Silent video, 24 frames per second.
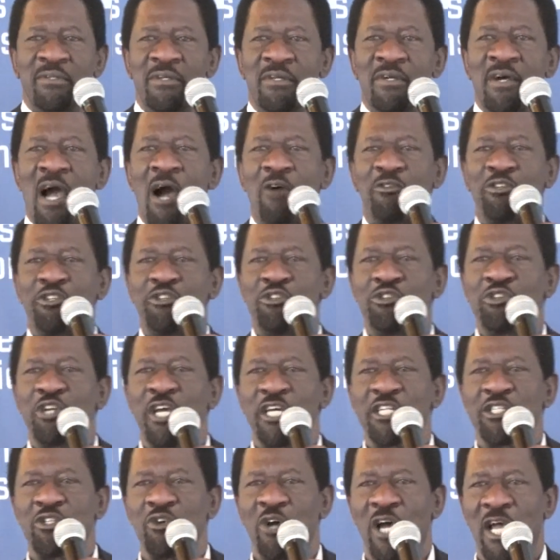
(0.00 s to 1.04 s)
How did you
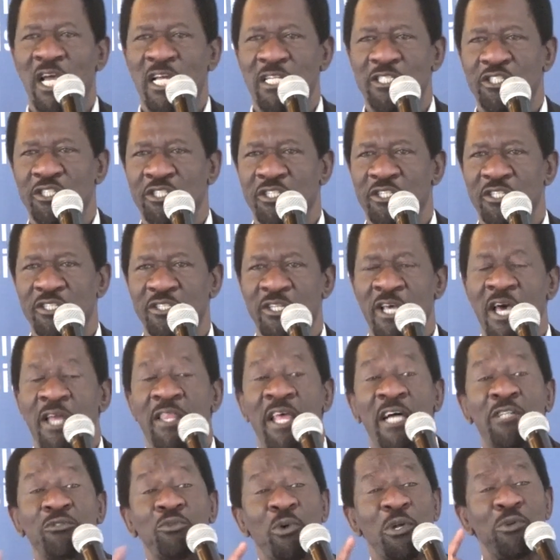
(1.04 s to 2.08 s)
get your LGDs?
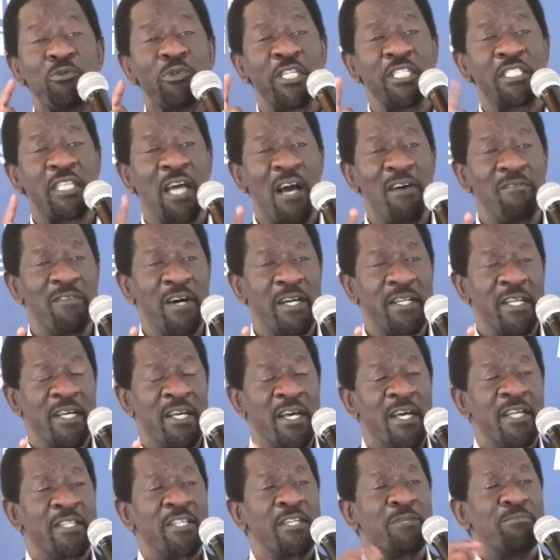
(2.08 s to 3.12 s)
That's when we discovered
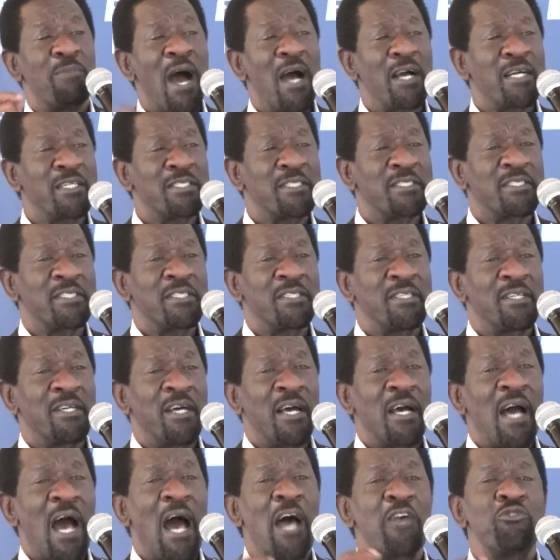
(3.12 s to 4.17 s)
that banks
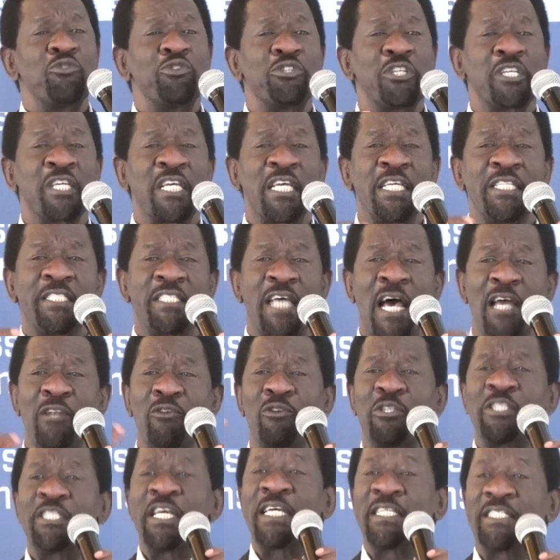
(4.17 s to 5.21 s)
are using internal
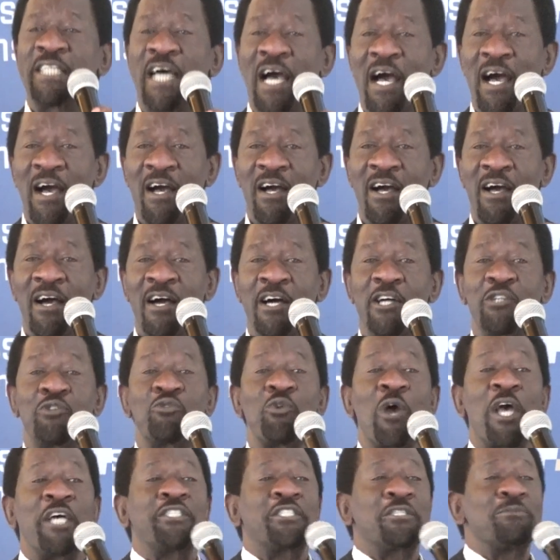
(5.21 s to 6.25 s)
data to
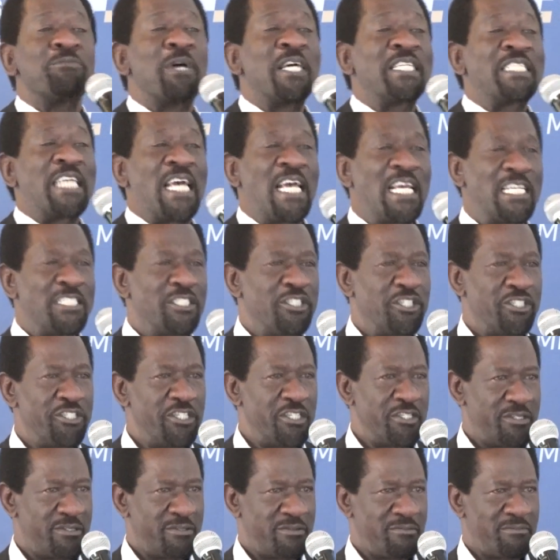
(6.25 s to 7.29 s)
estimate
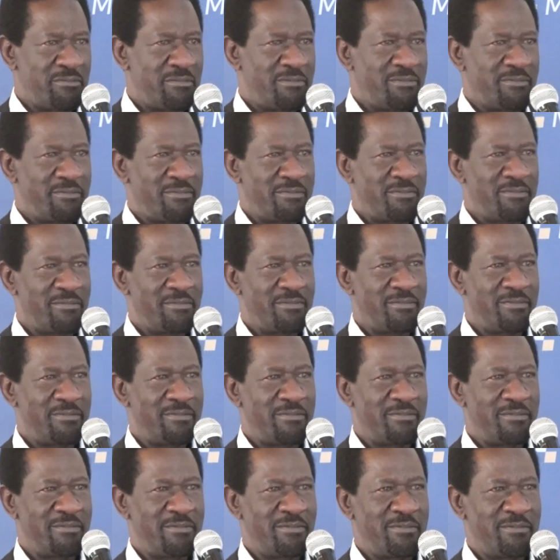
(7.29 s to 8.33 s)
LGDs.
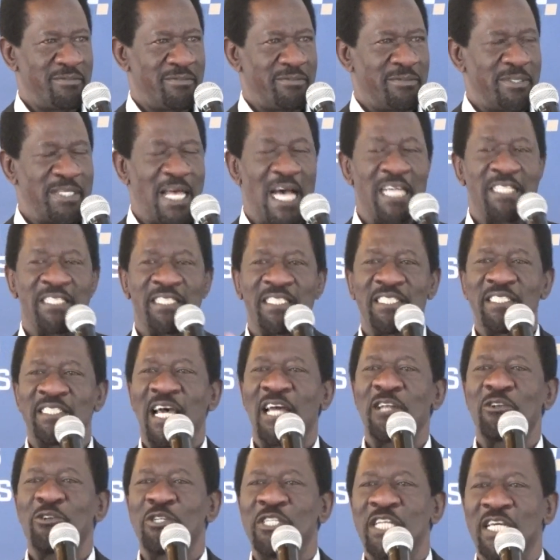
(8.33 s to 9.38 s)
That
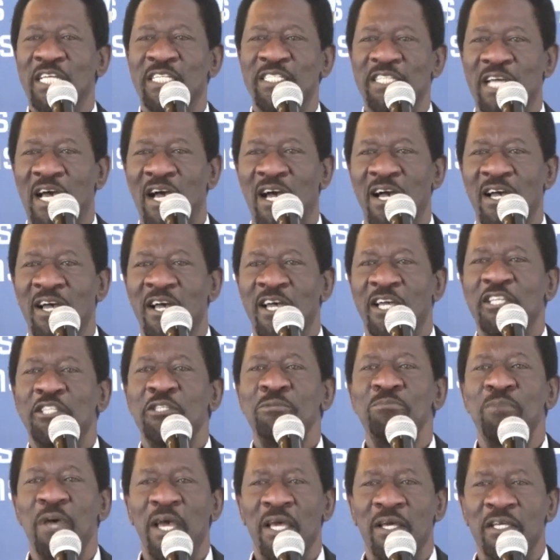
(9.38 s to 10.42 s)
internal data is
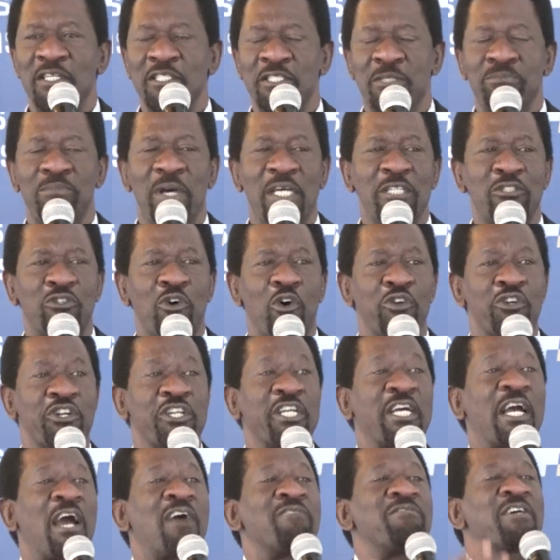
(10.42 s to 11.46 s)
based on
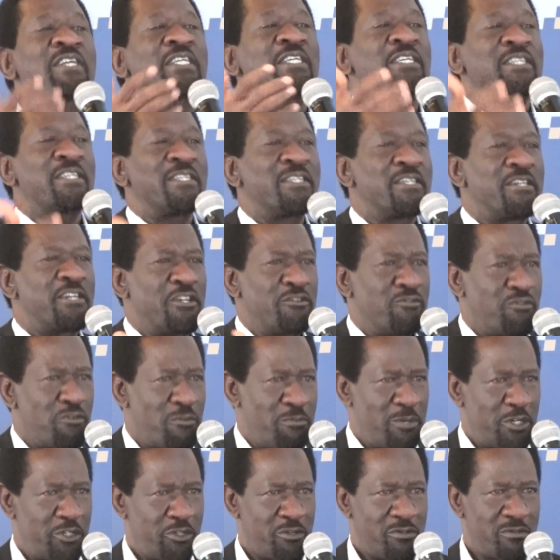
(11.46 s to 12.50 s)
recovery
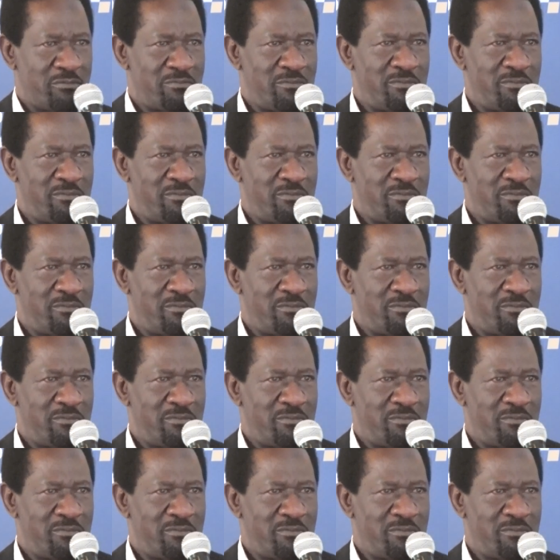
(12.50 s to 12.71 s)
information.